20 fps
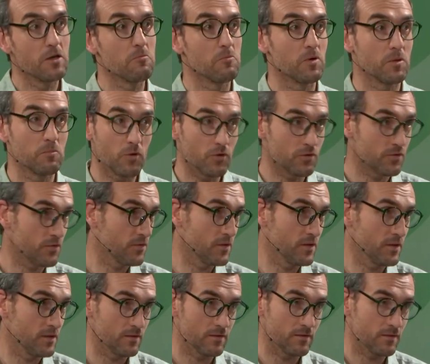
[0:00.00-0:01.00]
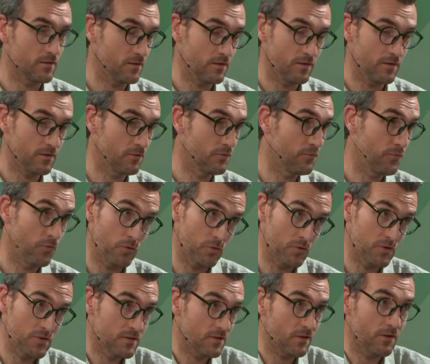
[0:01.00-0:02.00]
but most of the uh, the
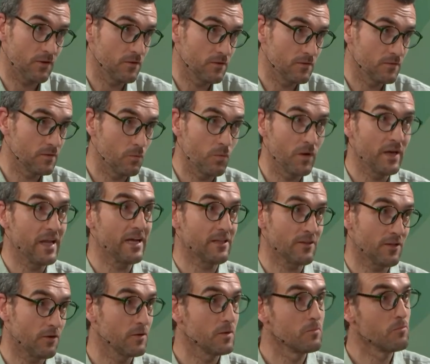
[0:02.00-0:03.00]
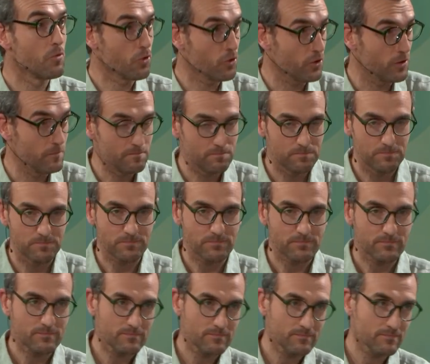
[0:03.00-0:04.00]
forests are one hectare and more.
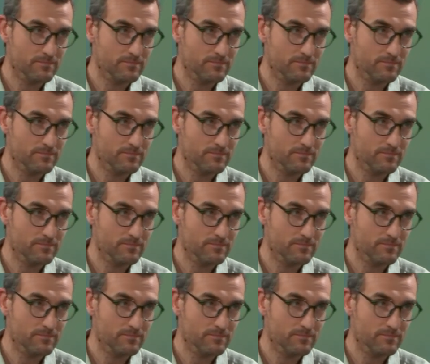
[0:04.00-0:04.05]
Okay.